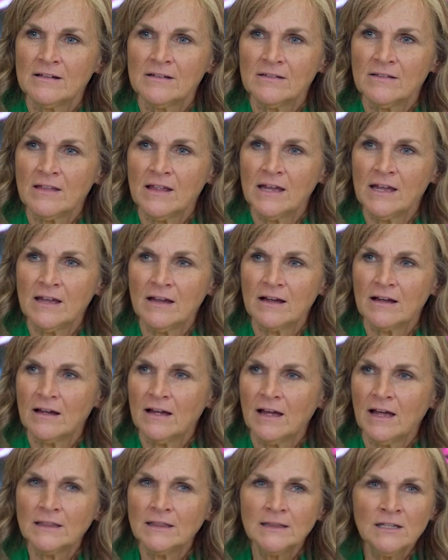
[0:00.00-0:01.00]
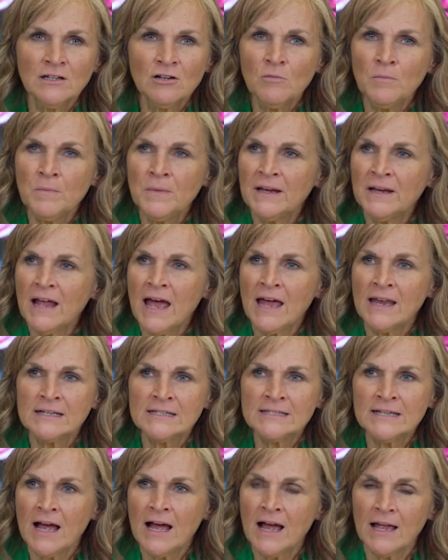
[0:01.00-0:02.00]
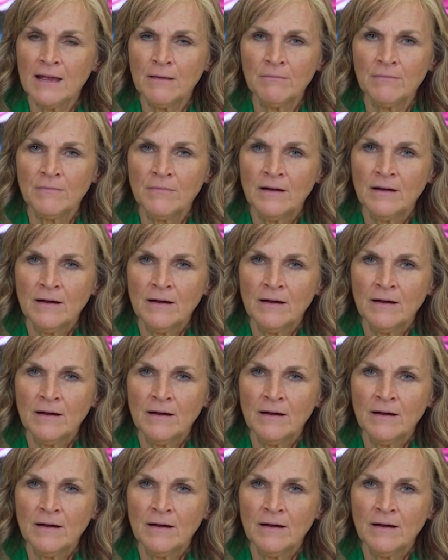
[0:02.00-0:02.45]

like a little bit at a time,